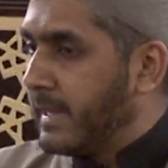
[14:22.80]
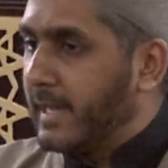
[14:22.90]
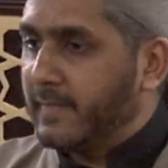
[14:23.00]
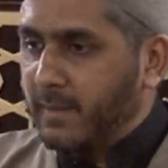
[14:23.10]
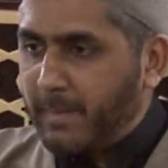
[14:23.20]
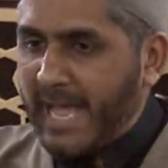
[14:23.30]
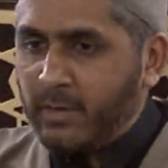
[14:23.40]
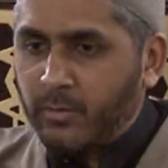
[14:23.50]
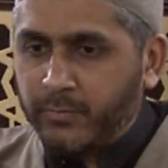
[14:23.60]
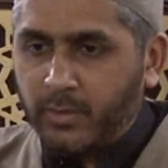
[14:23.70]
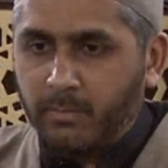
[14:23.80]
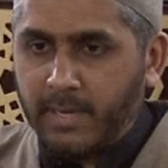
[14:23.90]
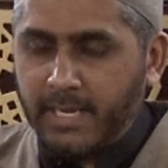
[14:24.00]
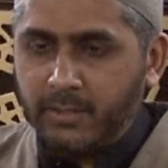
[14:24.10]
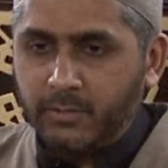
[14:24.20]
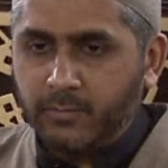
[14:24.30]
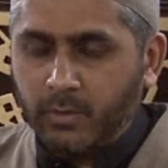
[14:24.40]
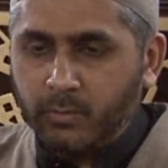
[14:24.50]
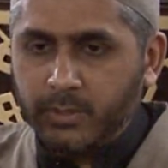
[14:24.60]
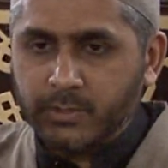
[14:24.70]
at the back of your mind, you've
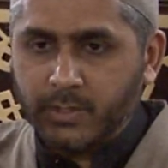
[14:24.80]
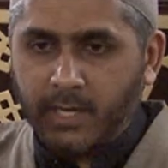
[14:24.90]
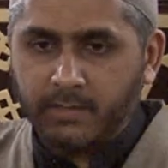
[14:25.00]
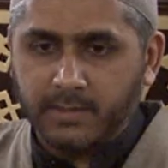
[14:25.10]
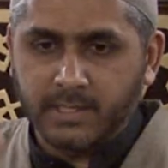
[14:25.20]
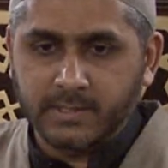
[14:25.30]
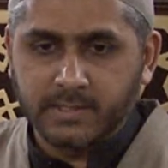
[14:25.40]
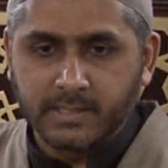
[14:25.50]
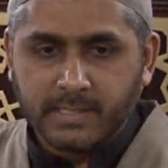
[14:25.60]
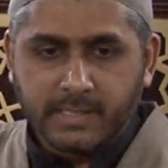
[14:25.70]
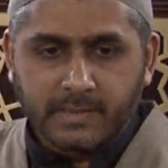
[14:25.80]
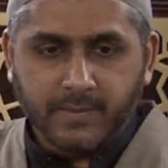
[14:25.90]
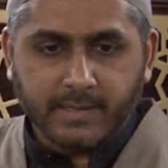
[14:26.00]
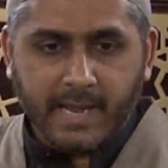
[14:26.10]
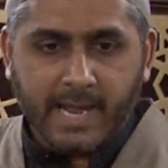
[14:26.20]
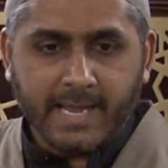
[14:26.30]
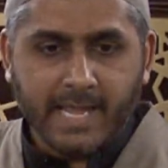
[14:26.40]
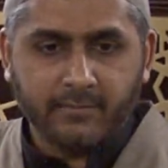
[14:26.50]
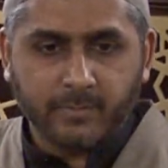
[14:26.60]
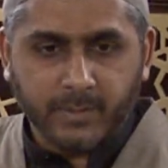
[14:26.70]
always got this that I
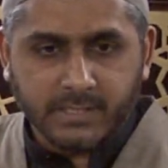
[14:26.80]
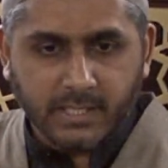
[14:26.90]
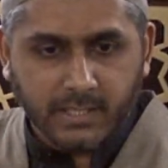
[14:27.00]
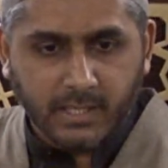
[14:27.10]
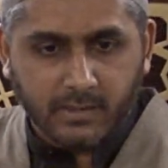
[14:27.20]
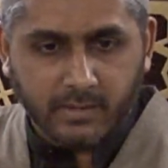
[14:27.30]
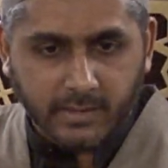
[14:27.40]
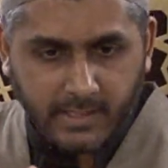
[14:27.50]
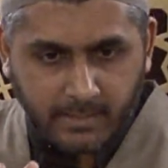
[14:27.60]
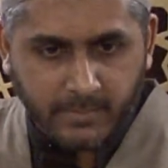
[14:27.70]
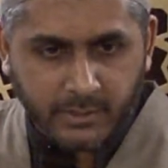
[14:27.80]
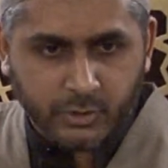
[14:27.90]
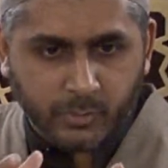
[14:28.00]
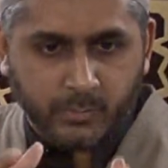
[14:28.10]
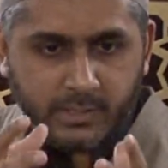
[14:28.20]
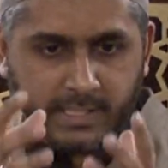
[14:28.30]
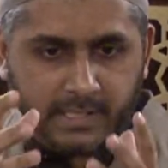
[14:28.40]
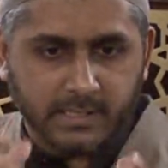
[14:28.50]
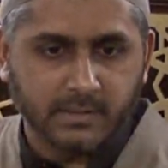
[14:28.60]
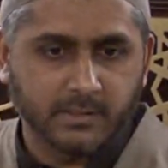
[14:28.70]
have a particular image to
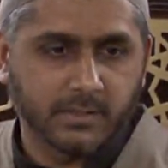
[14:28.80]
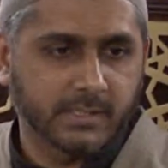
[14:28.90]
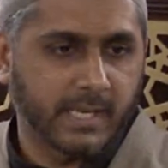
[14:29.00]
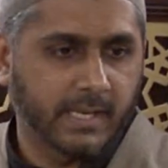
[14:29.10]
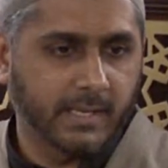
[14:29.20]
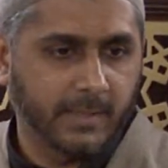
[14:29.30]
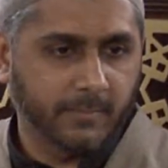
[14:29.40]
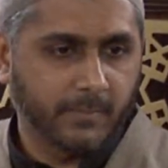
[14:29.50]
protect in the society.